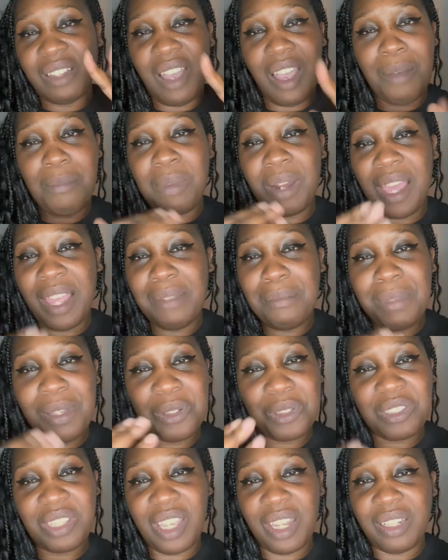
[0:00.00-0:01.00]
I'm like,
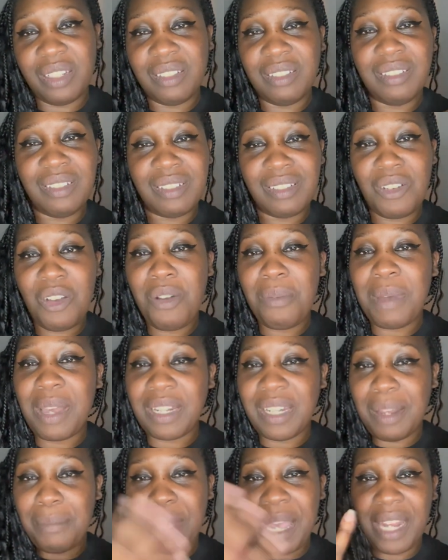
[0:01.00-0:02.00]
Milton, come
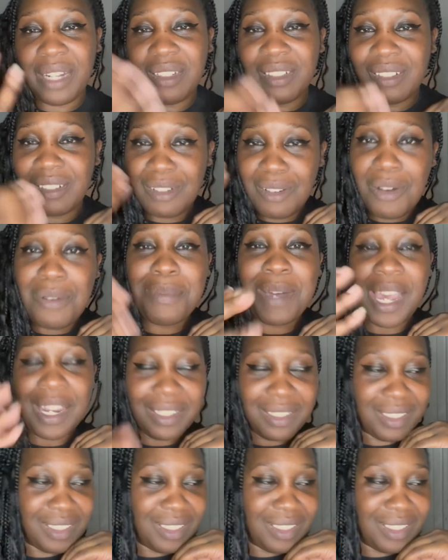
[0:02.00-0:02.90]
on, the man, come on.